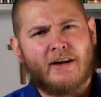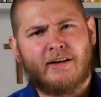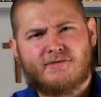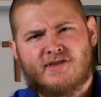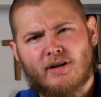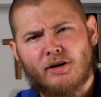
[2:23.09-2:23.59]
Now,
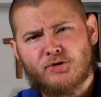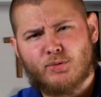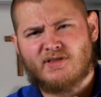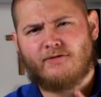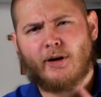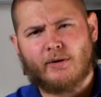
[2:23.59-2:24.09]
salt
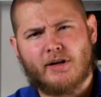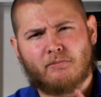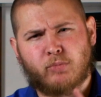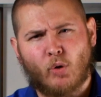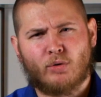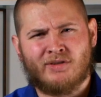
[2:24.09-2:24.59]
was very
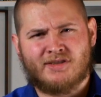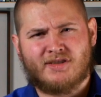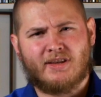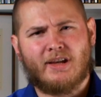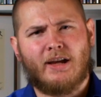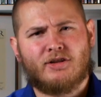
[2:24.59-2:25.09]
important to
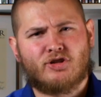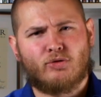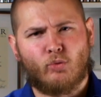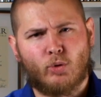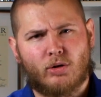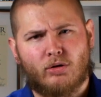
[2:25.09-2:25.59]
the ancient
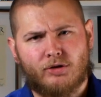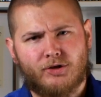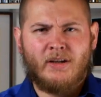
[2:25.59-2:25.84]
world.